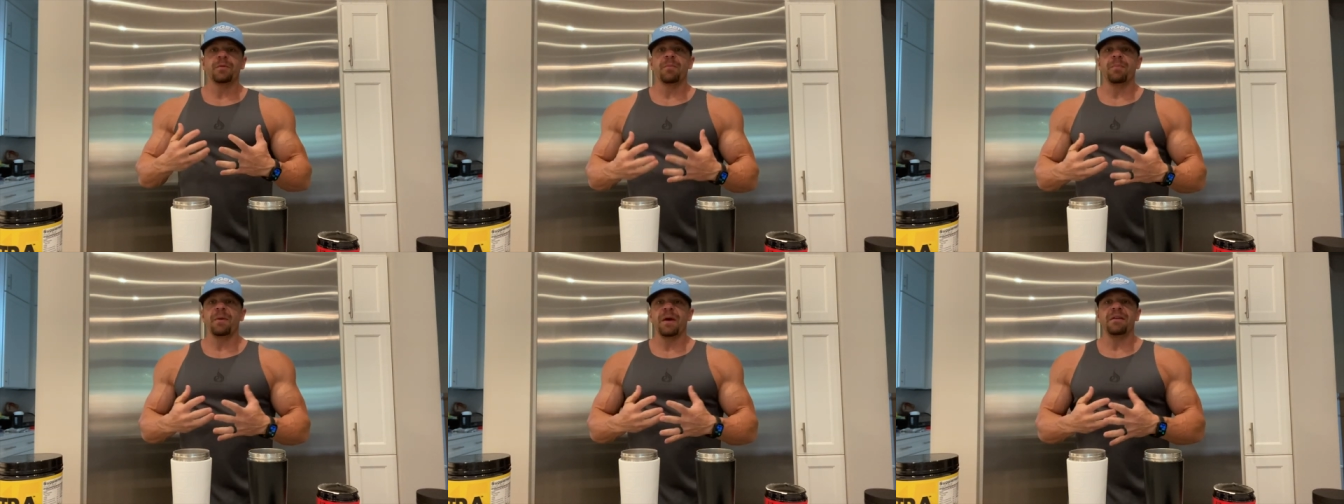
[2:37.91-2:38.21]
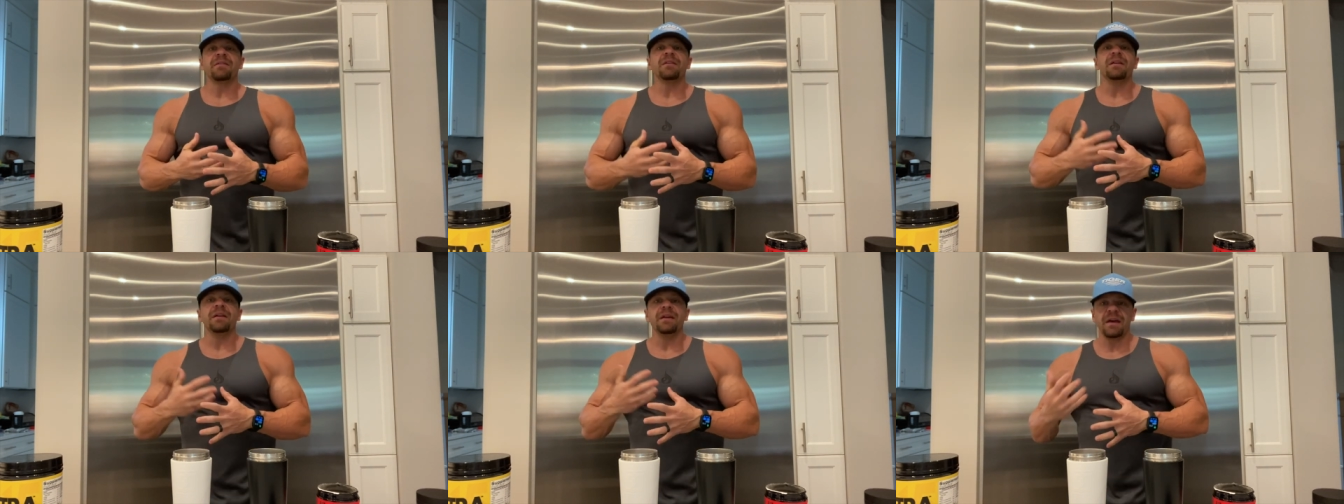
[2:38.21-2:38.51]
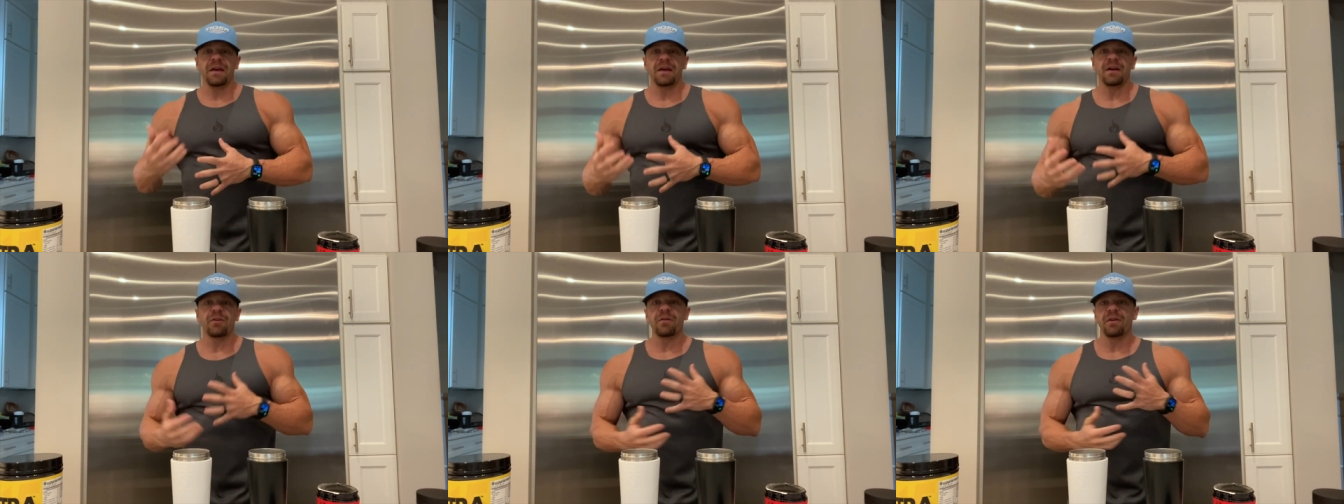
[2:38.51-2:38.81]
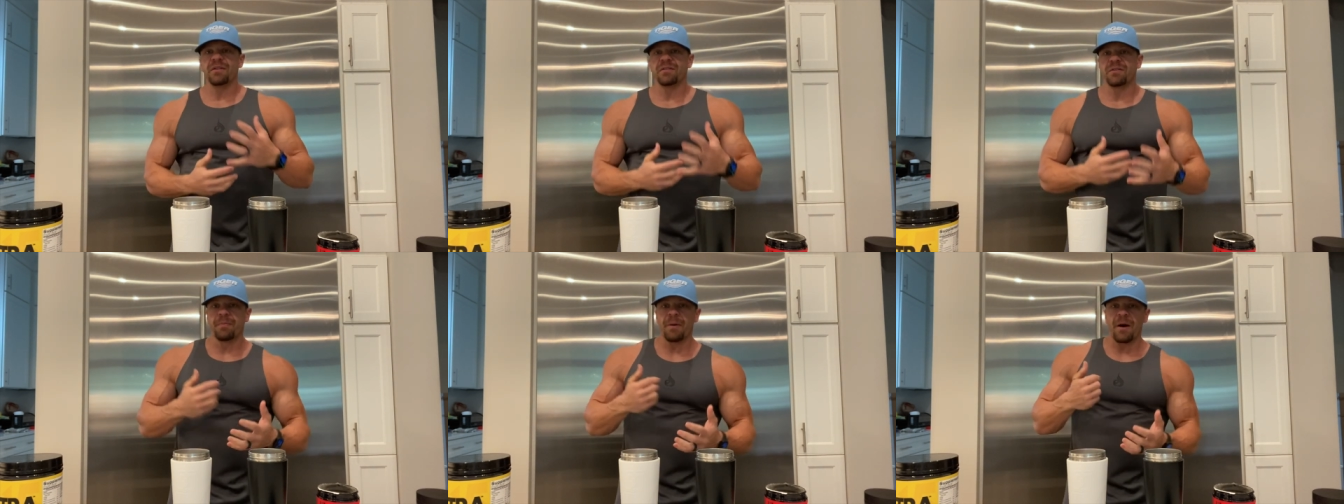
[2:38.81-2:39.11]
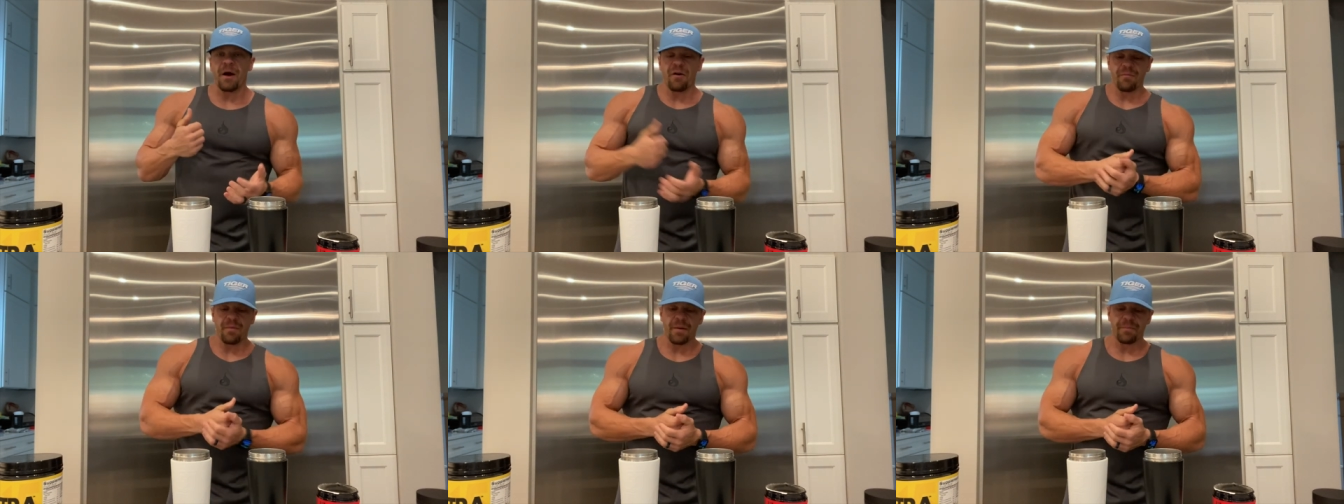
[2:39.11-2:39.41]
basically increase the
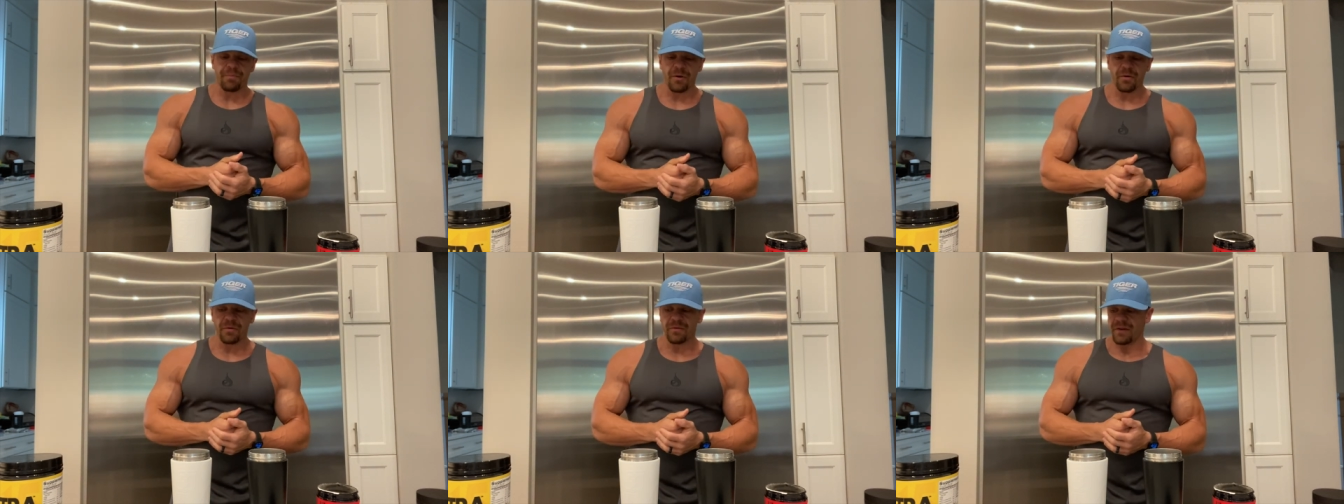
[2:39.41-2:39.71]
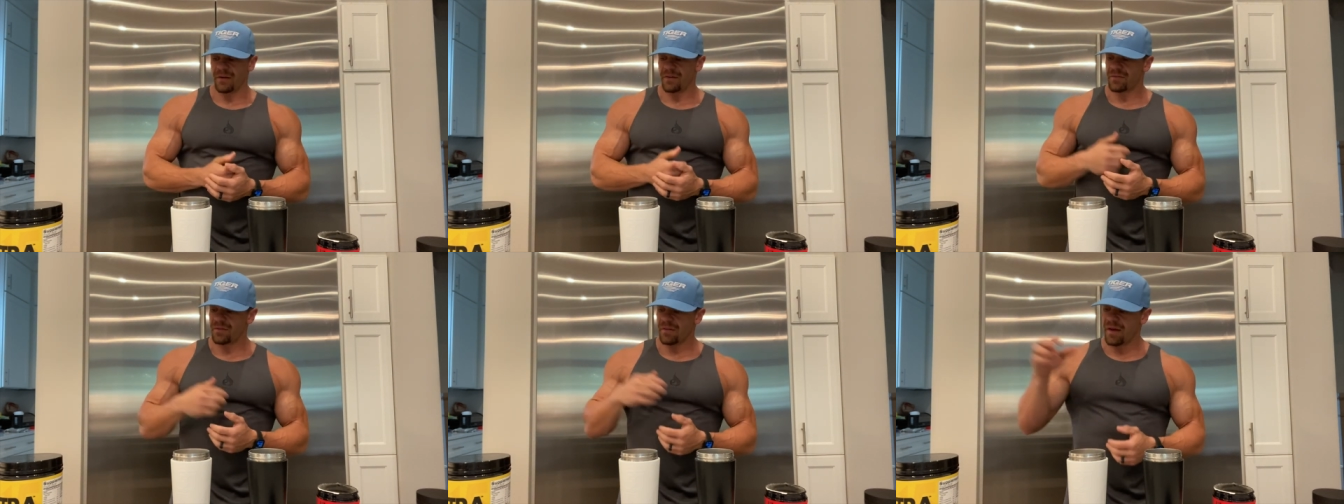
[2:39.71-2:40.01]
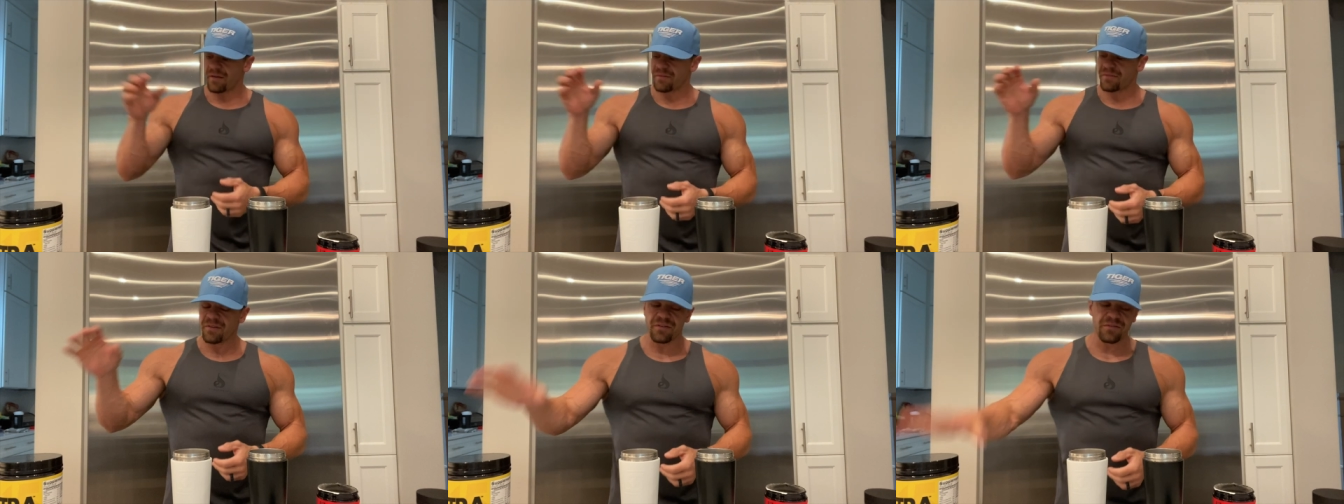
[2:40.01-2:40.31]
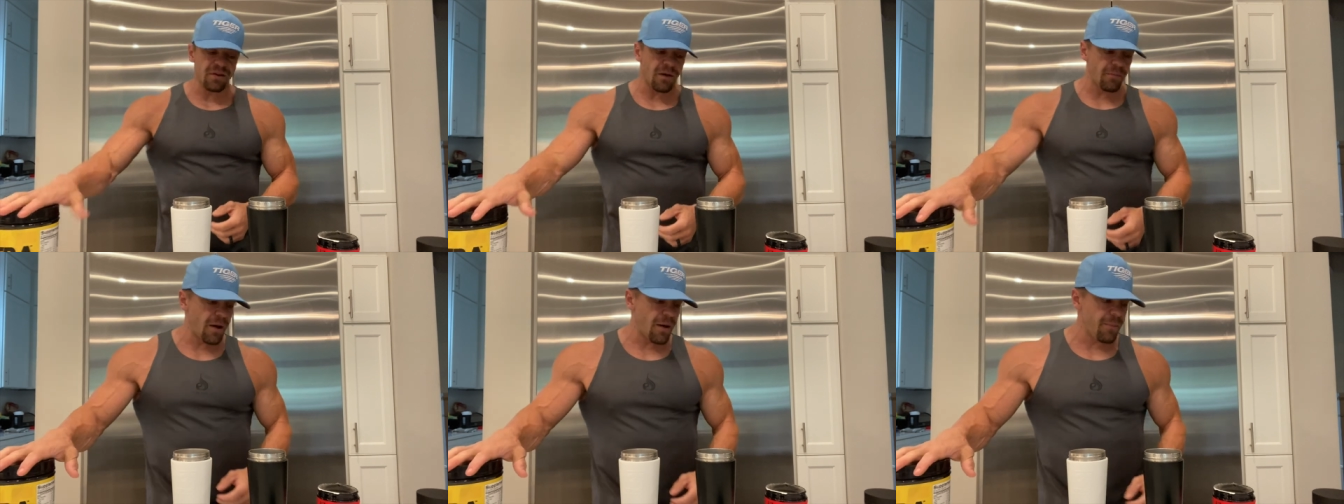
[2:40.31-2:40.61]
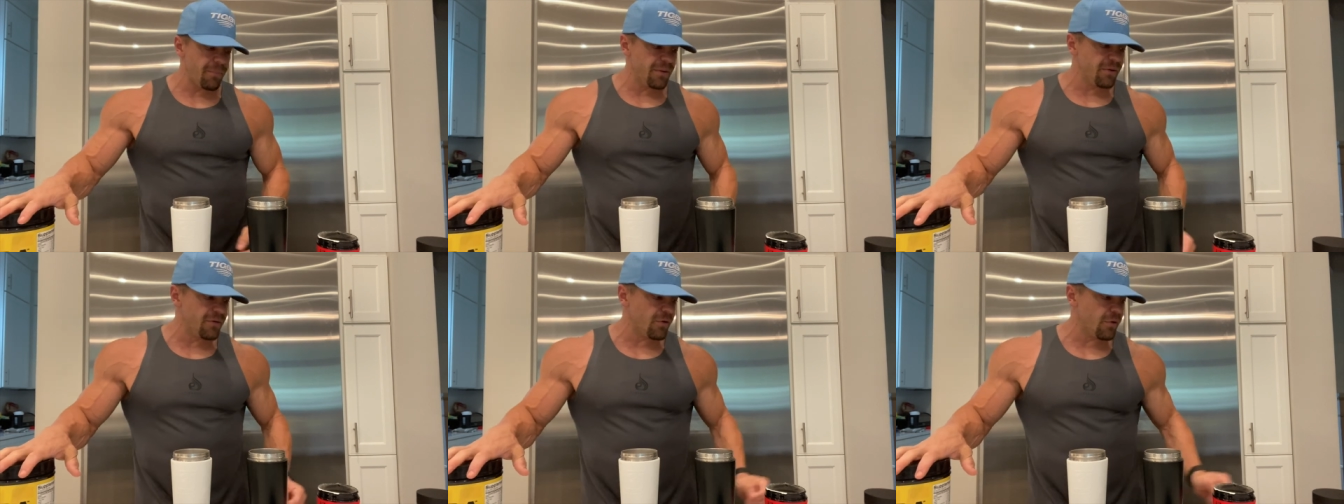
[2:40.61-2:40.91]
power of my protein. So that's just something I've
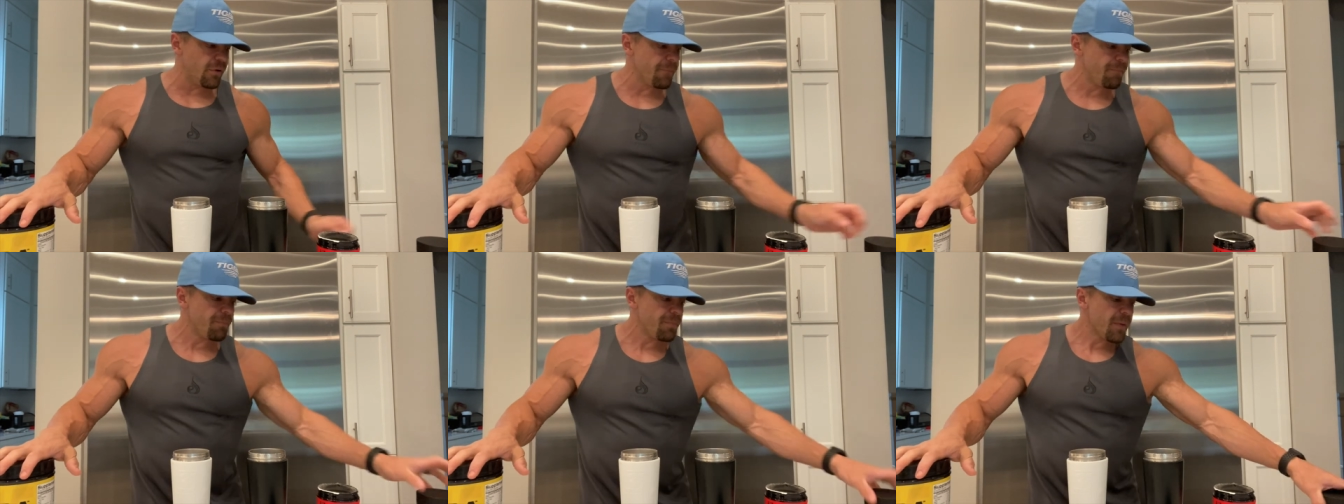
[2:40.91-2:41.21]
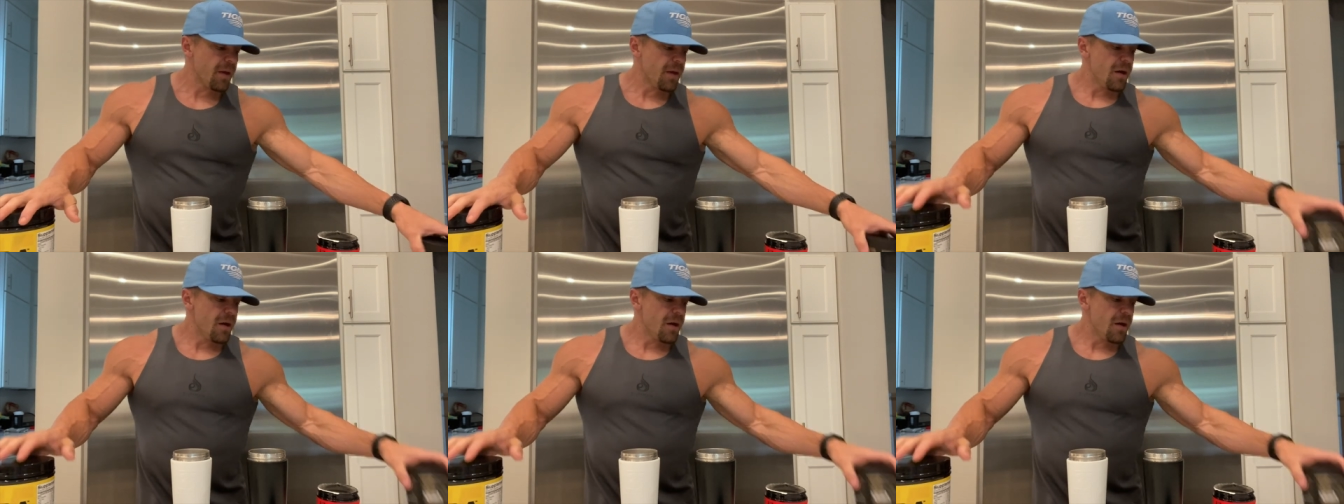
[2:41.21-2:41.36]
been doing.